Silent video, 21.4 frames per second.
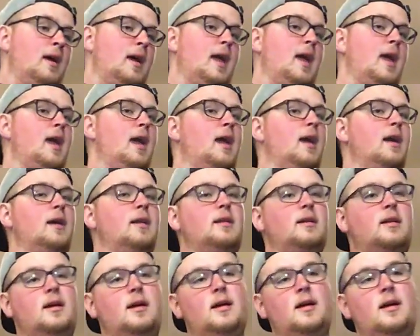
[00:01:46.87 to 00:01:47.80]

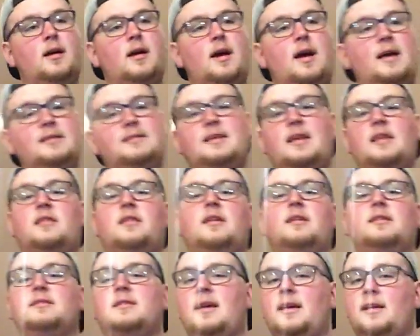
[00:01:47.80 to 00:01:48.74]
and I say
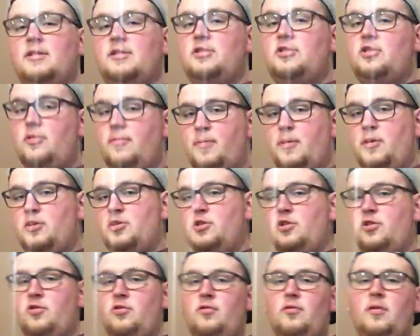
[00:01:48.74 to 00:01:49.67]
things like stupid
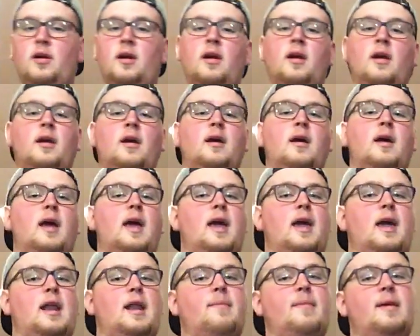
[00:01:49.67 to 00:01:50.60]
Jew,
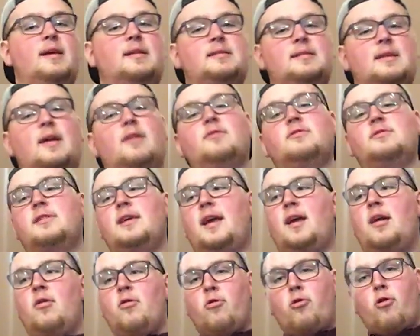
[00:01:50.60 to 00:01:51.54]
and I make sounds
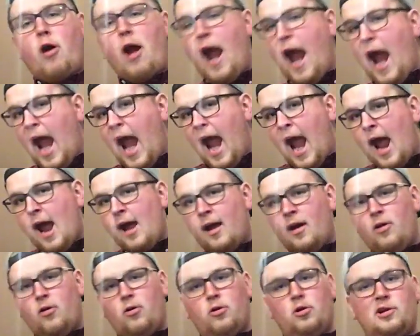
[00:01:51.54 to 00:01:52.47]
like
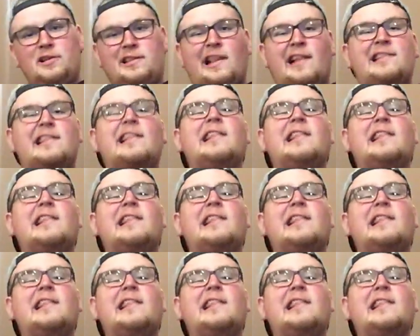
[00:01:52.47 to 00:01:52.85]
or